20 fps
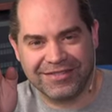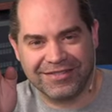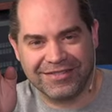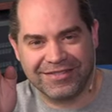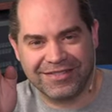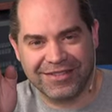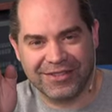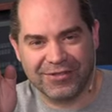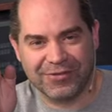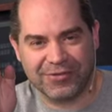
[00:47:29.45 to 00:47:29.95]

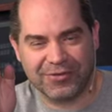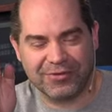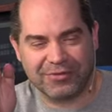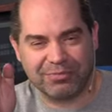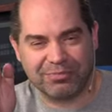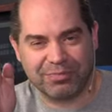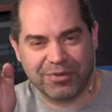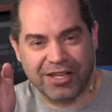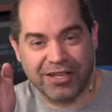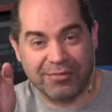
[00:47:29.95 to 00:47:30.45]
you're
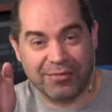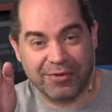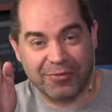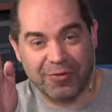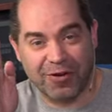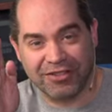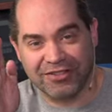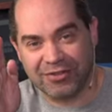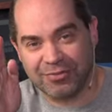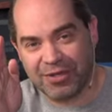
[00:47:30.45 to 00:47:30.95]
going to
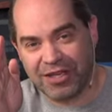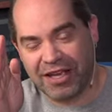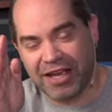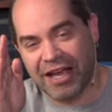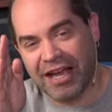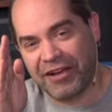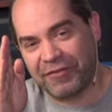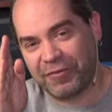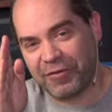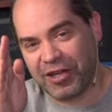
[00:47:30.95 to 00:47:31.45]
want to be
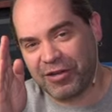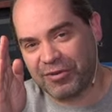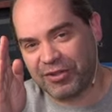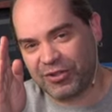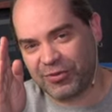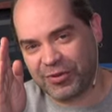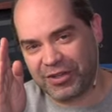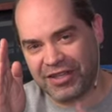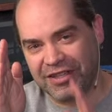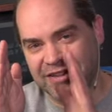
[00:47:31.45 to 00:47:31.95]
halfway
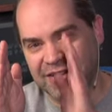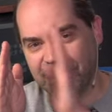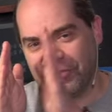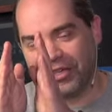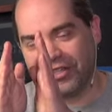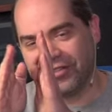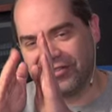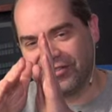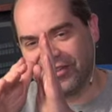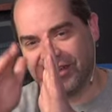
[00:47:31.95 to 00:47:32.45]
between the
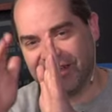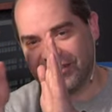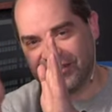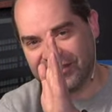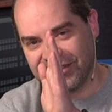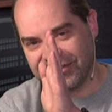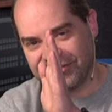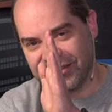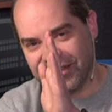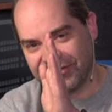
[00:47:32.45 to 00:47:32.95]
middle
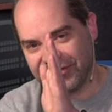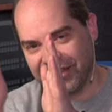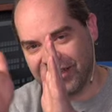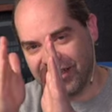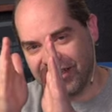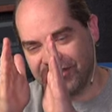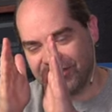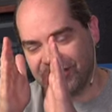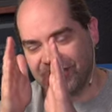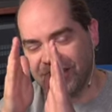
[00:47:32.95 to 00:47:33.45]
and the left
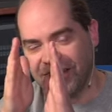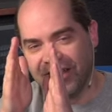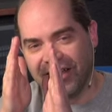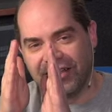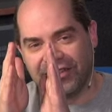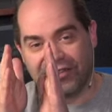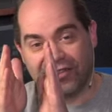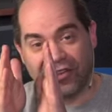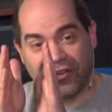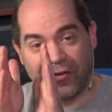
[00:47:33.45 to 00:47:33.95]
edge.
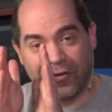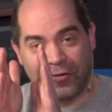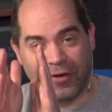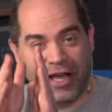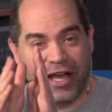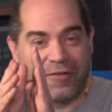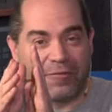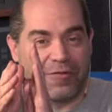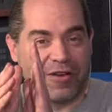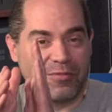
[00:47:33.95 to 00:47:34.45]
So
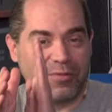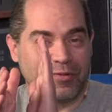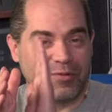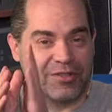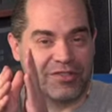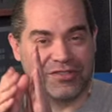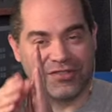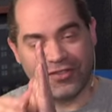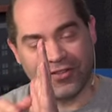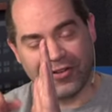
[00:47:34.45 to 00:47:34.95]
halfway
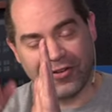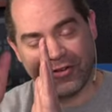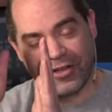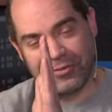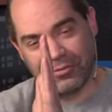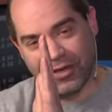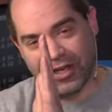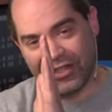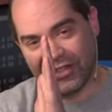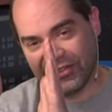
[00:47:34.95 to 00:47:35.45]
between zero
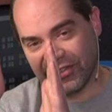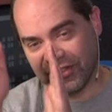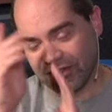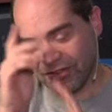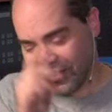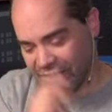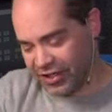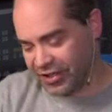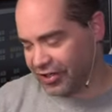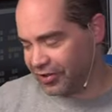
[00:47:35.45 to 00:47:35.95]
and minus
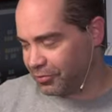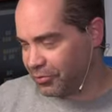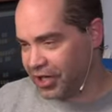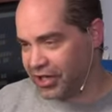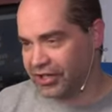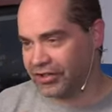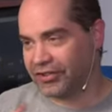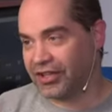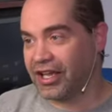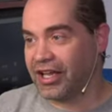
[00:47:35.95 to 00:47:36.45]
sixteen is
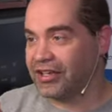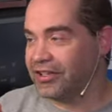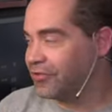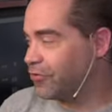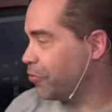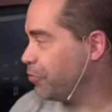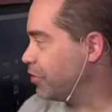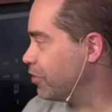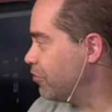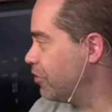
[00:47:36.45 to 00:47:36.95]
minus eight. And
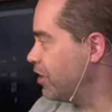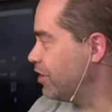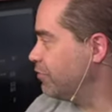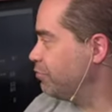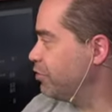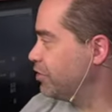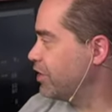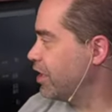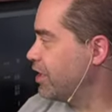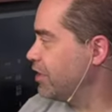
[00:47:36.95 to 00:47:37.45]
so I'm going to go ahead and
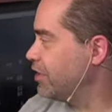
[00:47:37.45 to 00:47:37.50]
put that